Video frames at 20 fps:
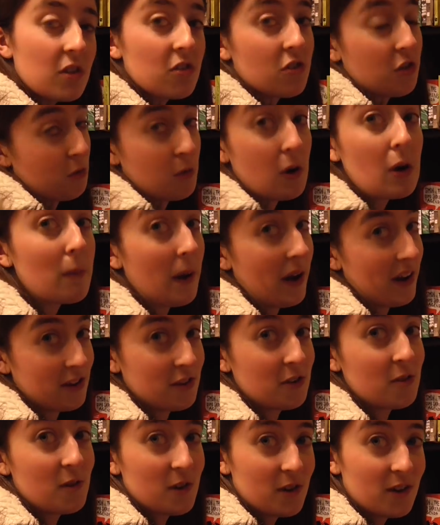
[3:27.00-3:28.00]
Well, it's a
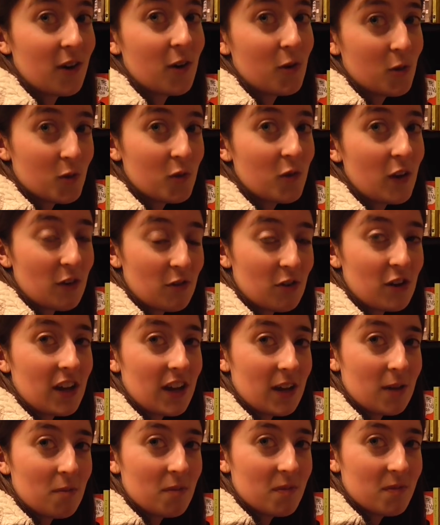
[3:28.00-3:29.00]
throwback to an old
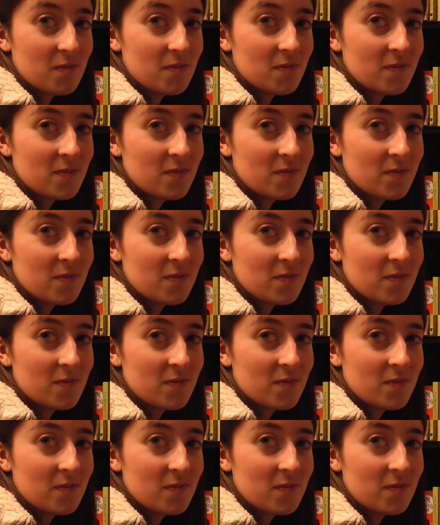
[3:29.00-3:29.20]
favourite name.